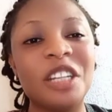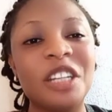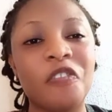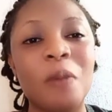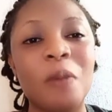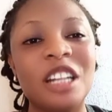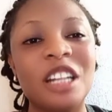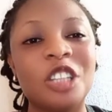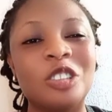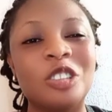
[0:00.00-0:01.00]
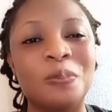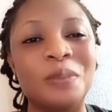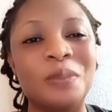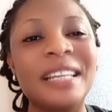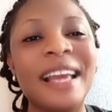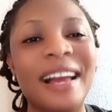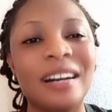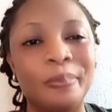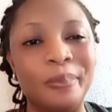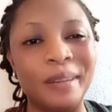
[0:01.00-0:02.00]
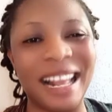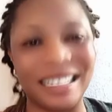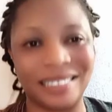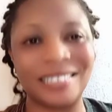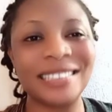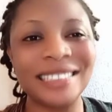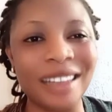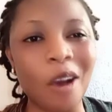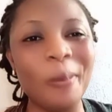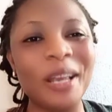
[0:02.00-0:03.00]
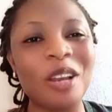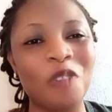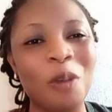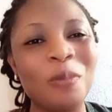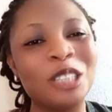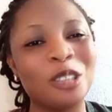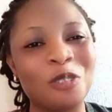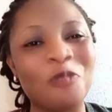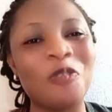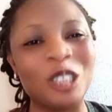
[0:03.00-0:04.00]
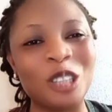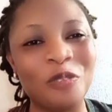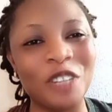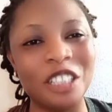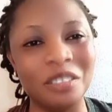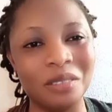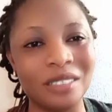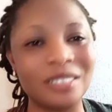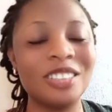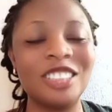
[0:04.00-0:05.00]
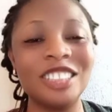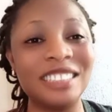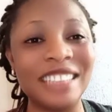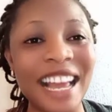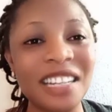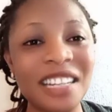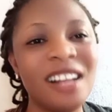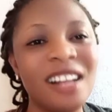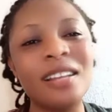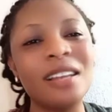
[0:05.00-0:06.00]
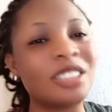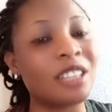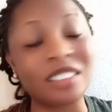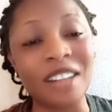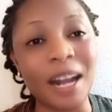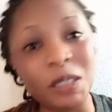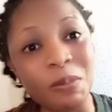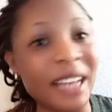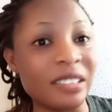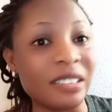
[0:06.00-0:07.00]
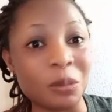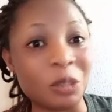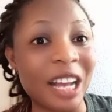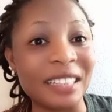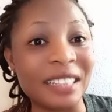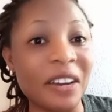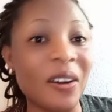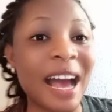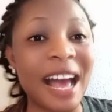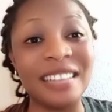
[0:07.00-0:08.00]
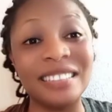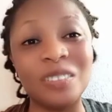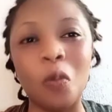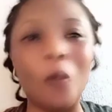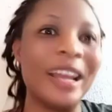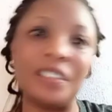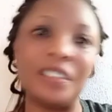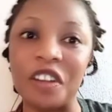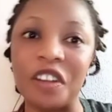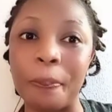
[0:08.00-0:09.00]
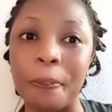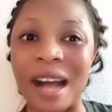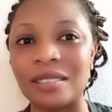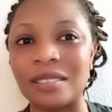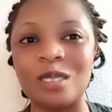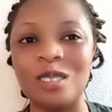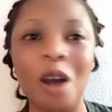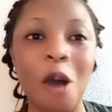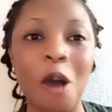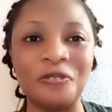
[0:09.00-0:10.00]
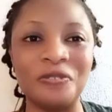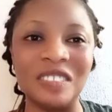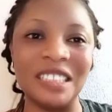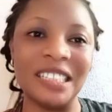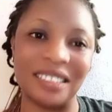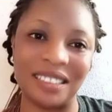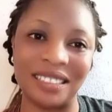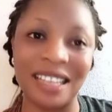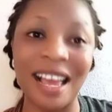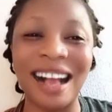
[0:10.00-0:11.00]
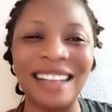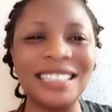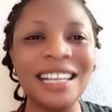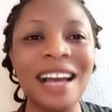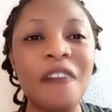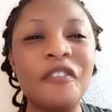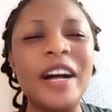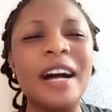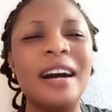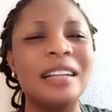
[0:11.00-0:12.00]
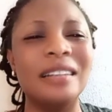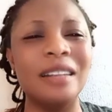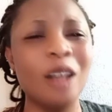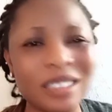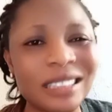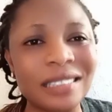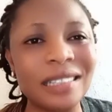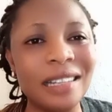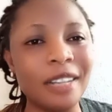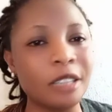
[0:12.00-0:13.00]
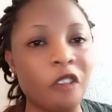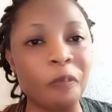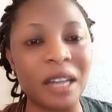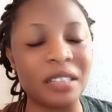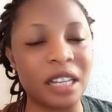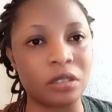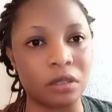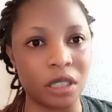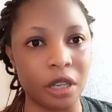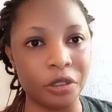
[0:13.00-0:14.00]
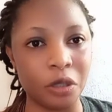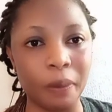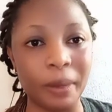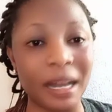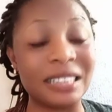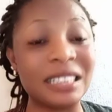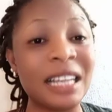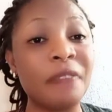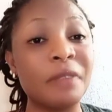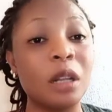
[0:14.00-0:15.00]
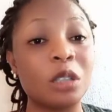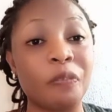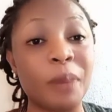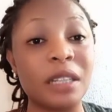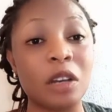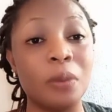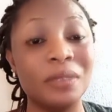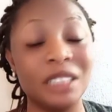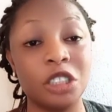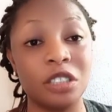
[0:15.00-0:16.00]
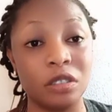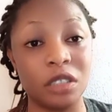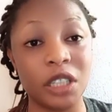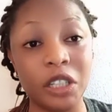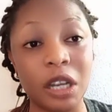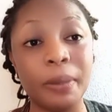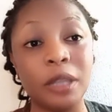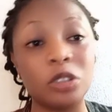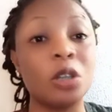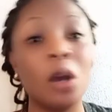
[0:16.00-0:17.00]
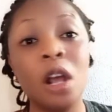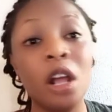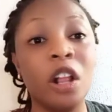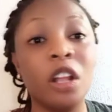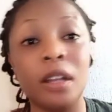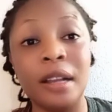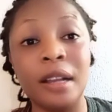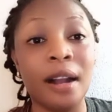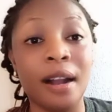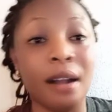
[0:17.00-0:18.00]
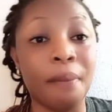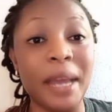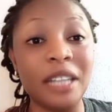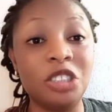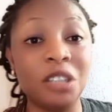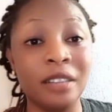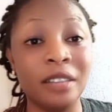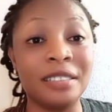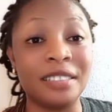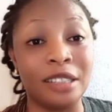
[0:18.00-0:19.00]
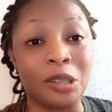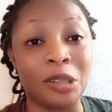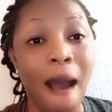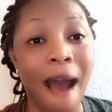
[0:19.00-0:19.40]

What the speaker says: formulation to be a blast, that will make your formulation to function very well. So till then, subscribe to my YouTube channel and wait for the part 2 of this. I still have a lot of powders to tell you about. I still have a lot of powder combinations to tell you about. So make sure you subscribe.